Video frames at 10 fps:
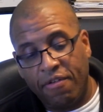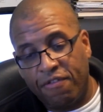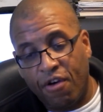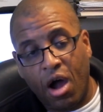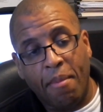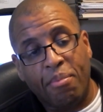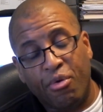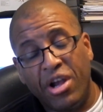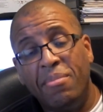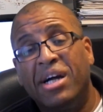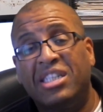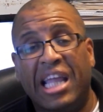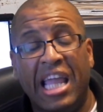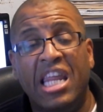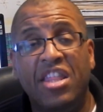from pretty much
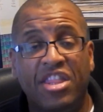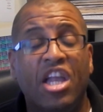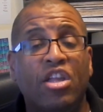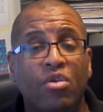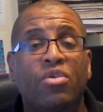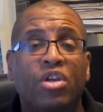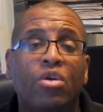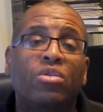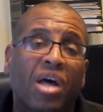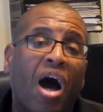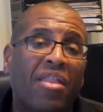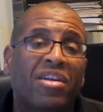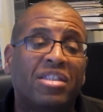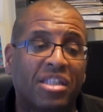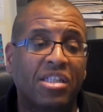anything you use on
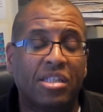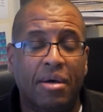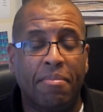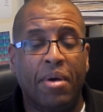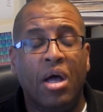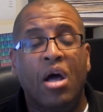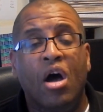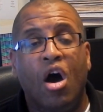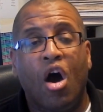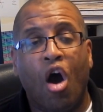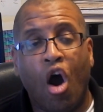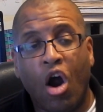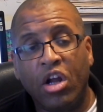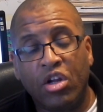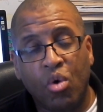the system
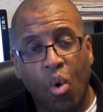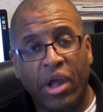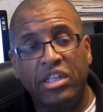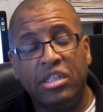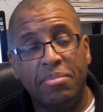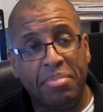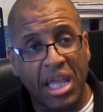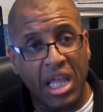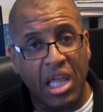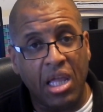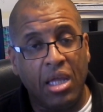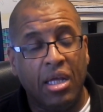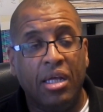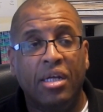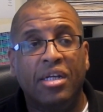are going to be
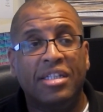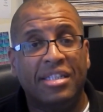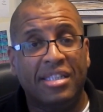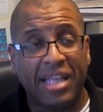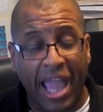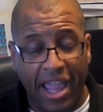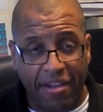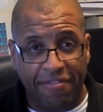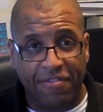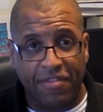saved.